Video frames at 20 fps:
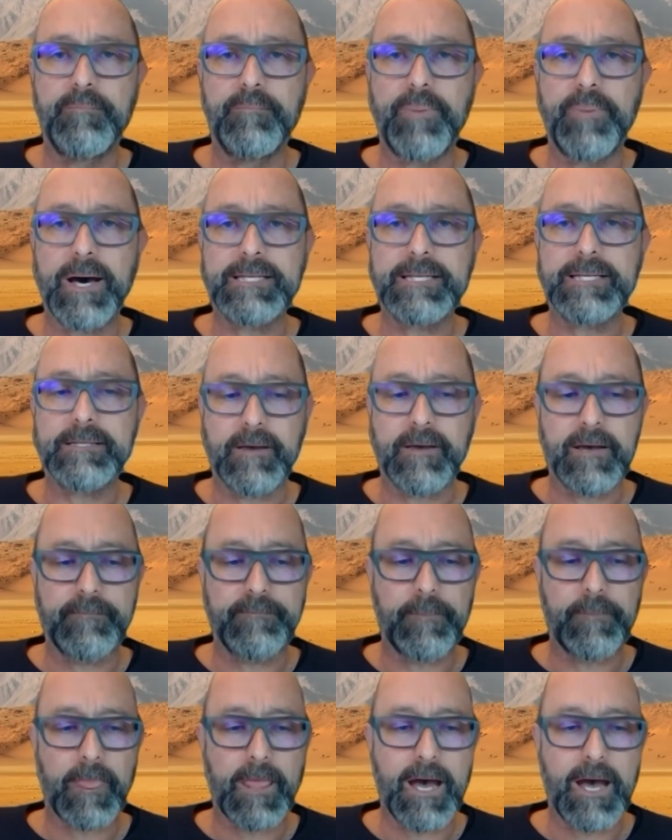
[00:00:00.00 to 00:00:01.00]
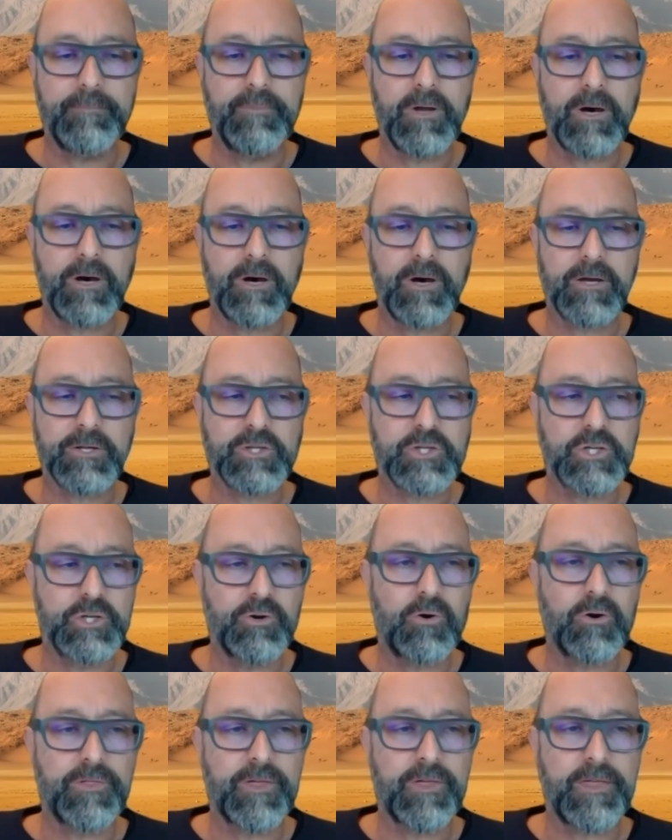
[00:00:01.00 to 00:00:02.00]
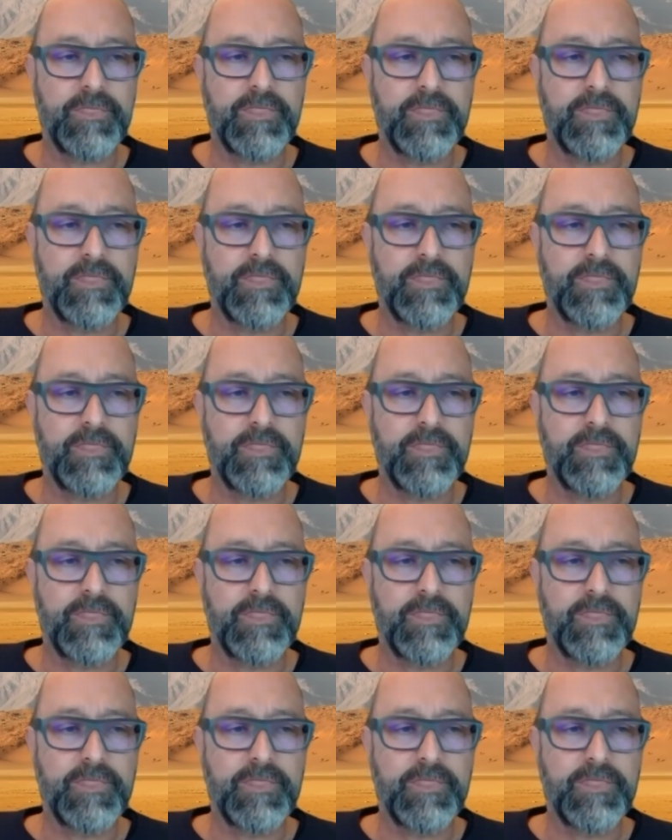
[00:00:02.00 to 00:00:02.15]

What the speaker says: but I'm not sure that